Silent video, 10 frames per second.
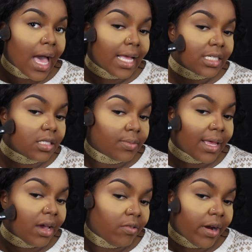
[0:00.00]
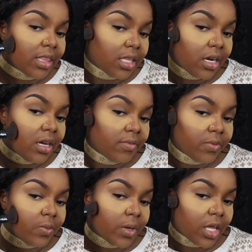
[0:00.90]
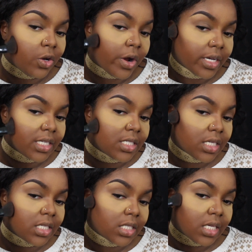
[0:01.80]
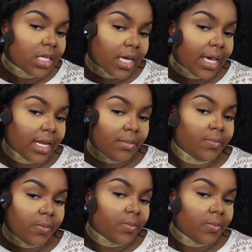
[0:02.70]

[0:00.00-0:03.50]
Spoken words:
I just apply it right there where that darkness is, and then I kind of